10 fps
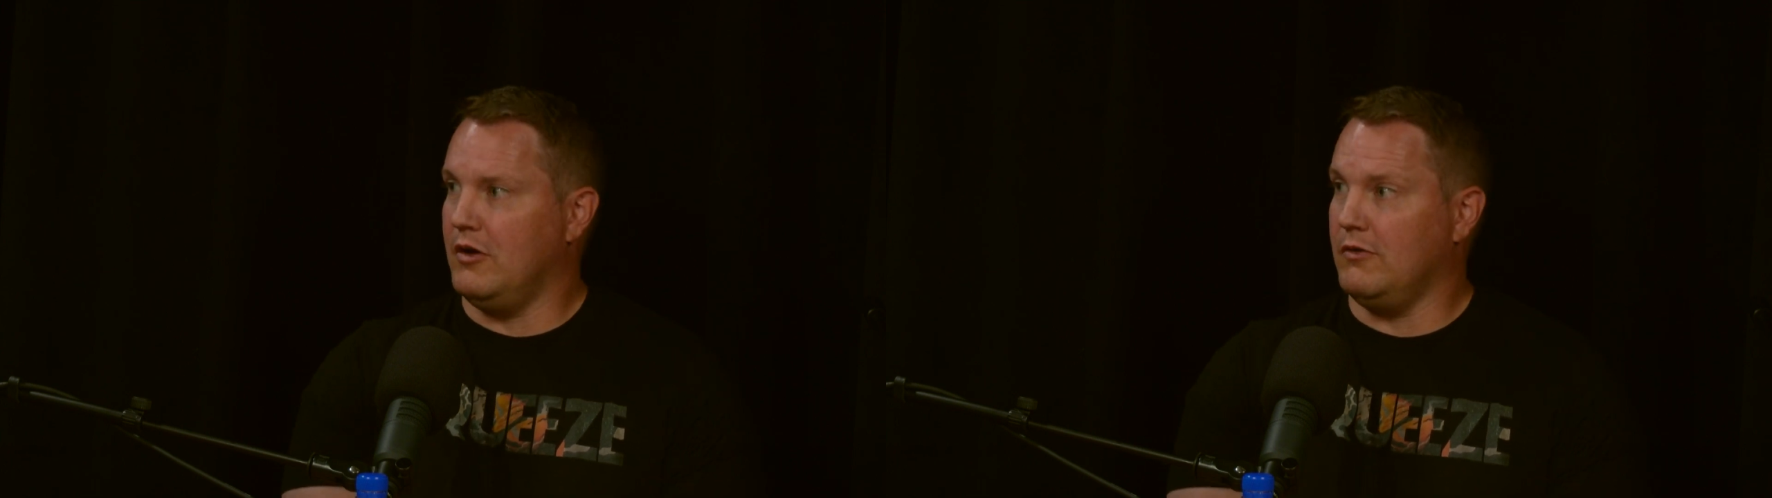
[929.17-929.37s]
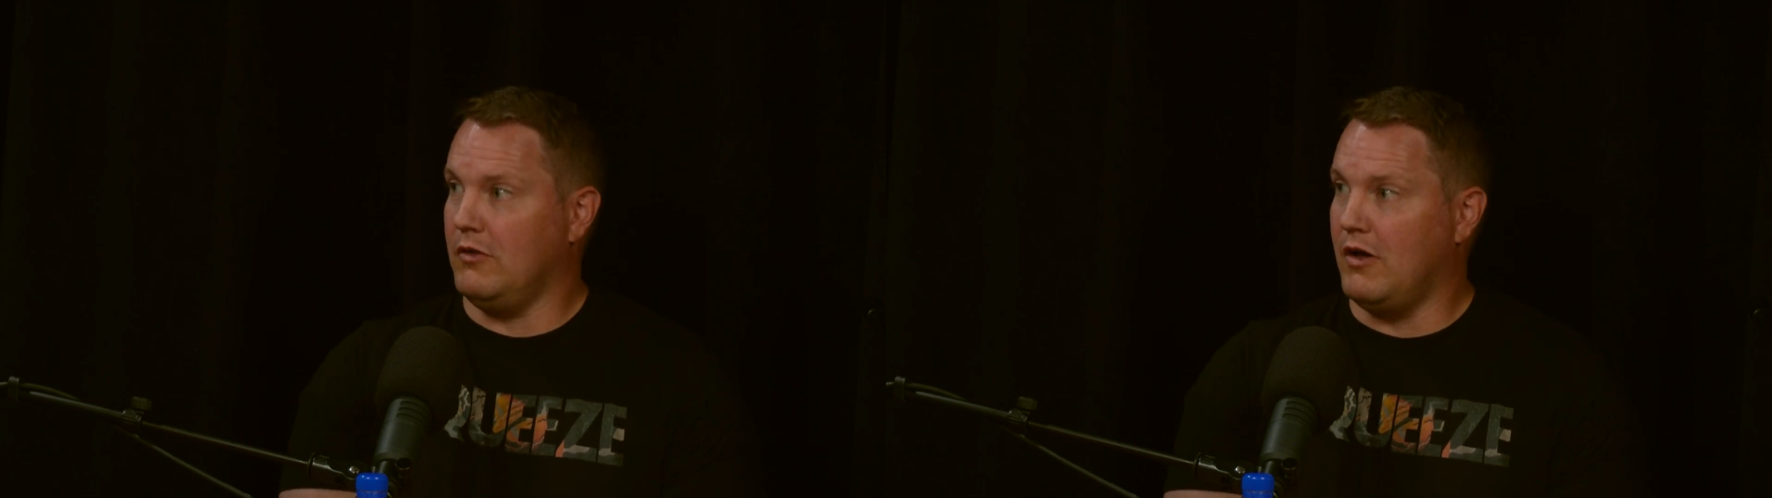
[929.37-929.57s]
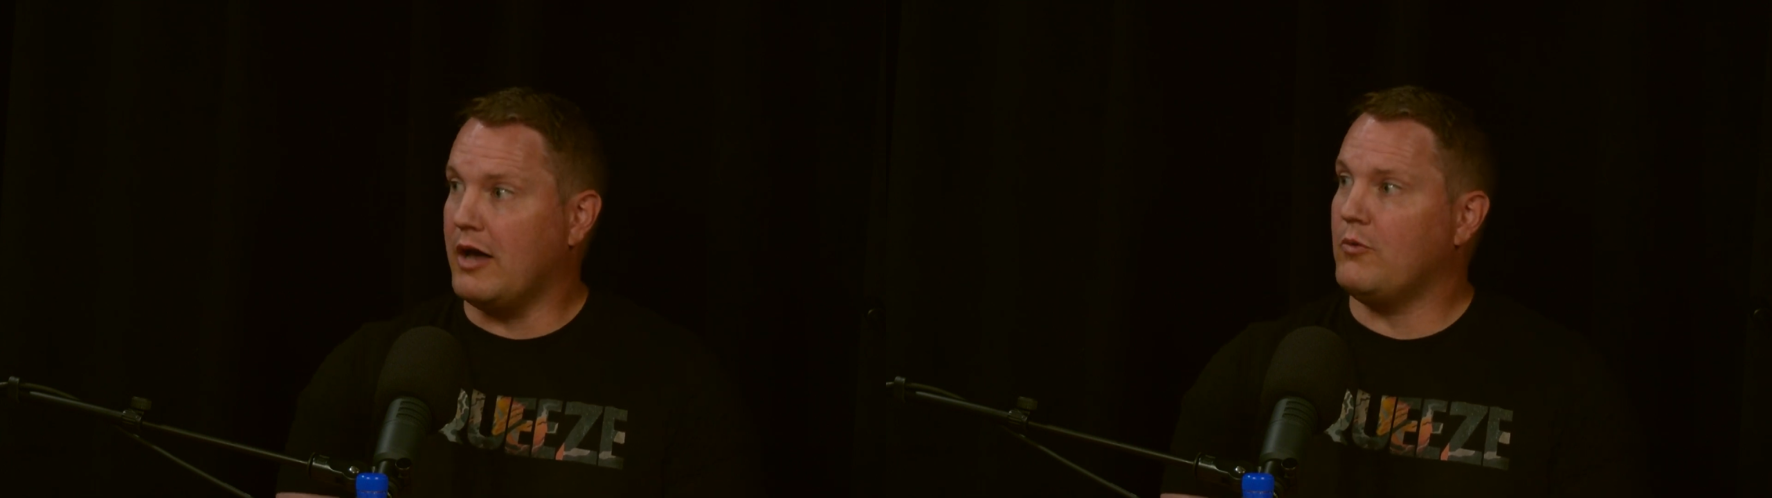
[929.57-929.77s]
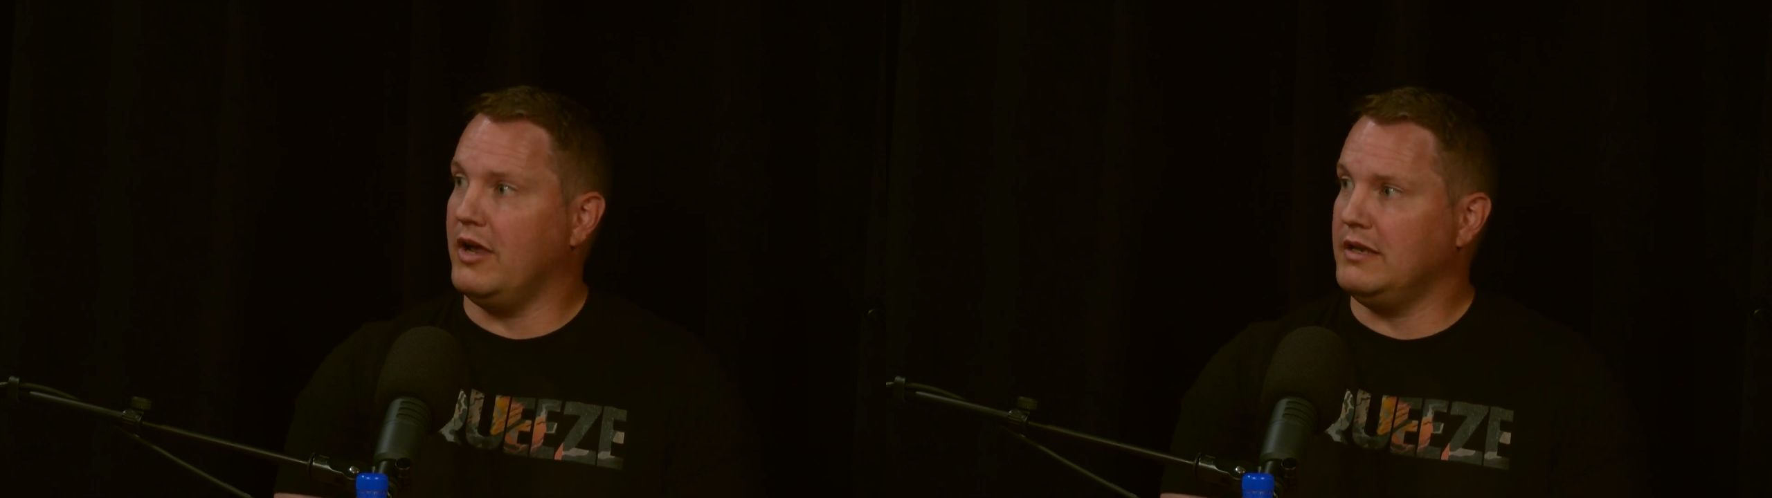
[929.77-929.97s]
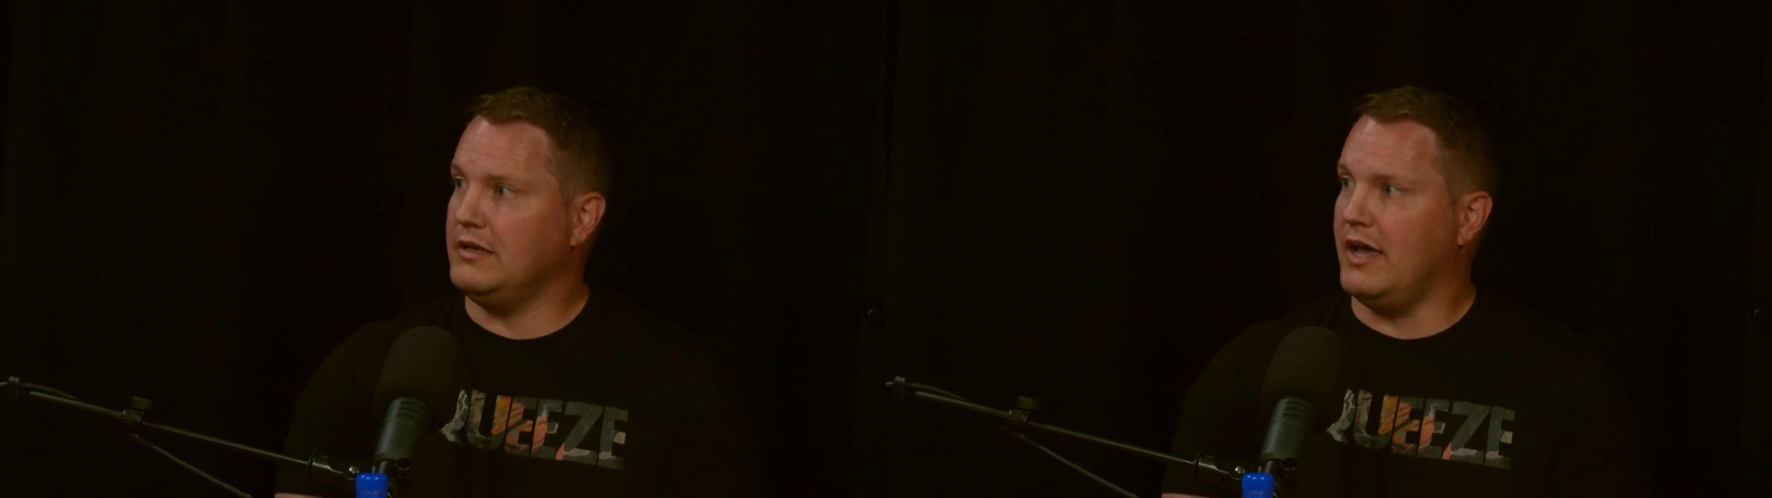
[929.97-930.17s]
a lot
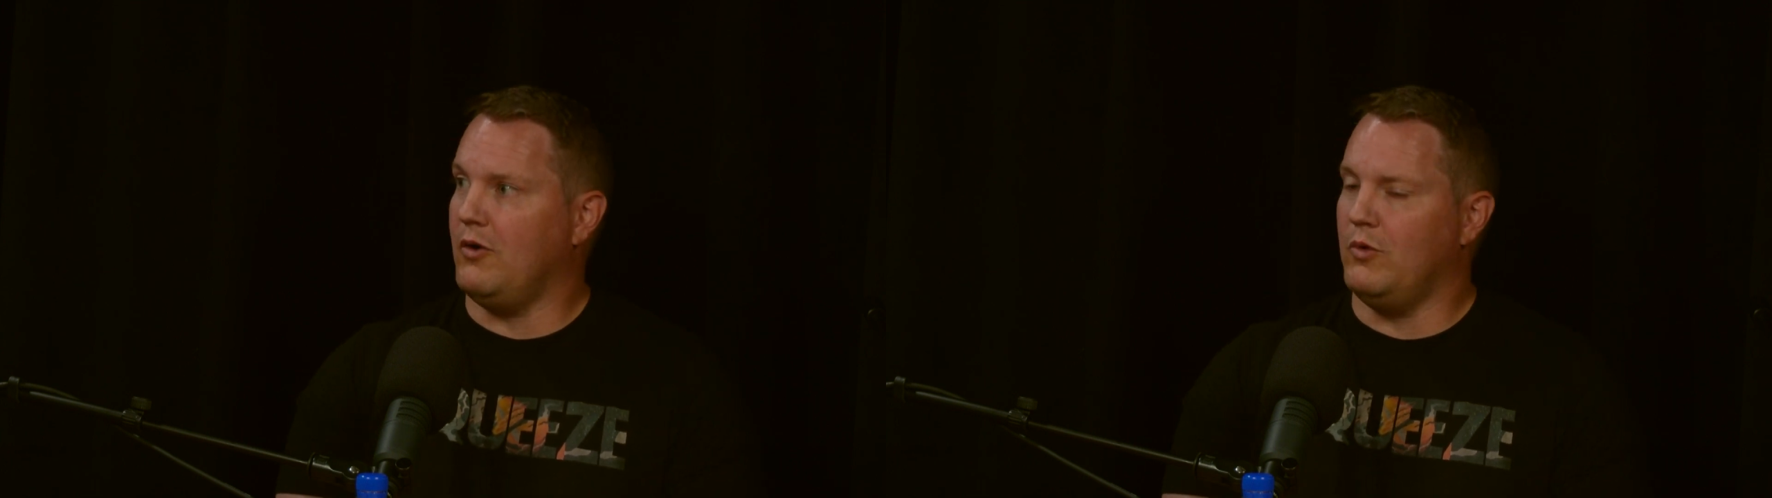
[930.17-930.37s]
right now,